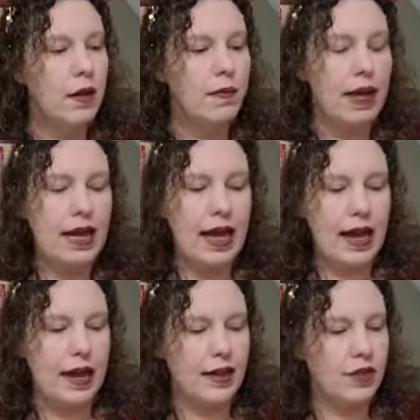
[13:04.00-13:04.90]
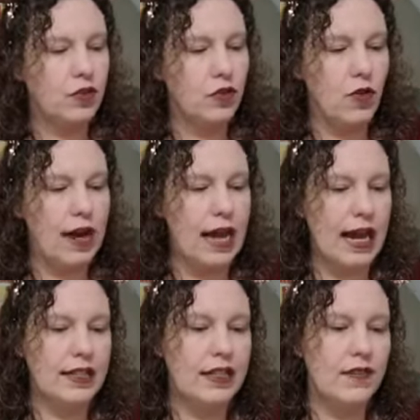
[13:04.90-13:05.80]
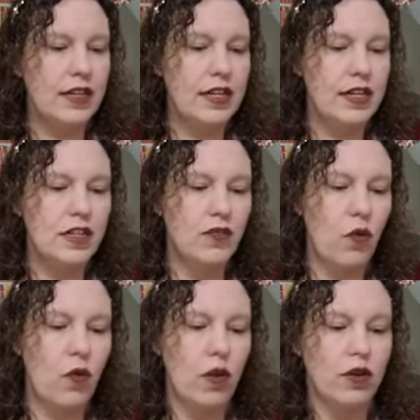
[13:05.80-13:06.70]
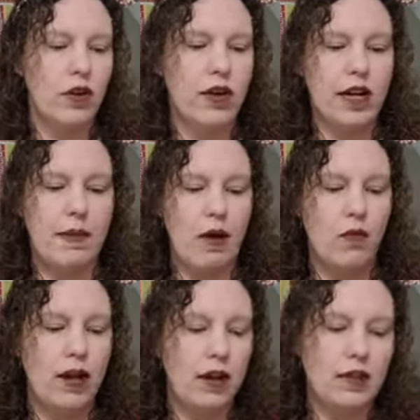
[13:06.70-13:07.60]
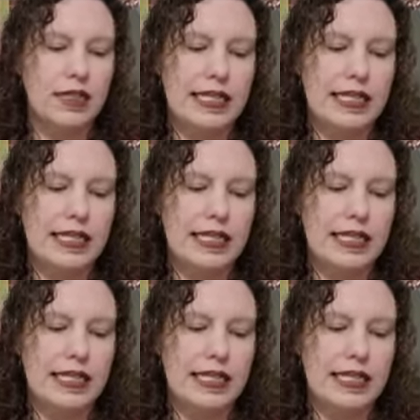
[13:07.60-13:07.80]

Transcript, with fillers: But it has great activities for learning about run-on